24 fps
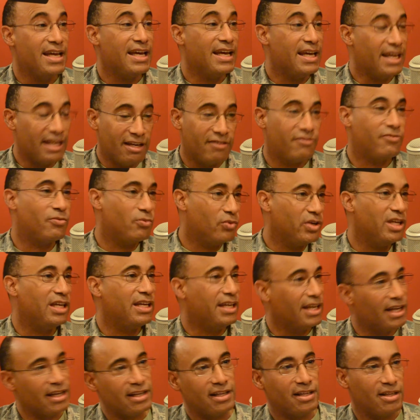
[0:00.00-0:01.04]
If we
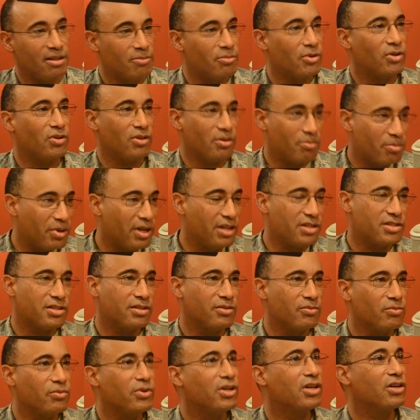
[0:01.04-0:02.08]
get an Ebola
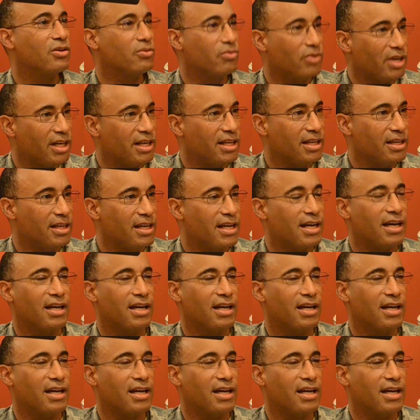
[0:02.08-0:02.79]
patient, we are ready.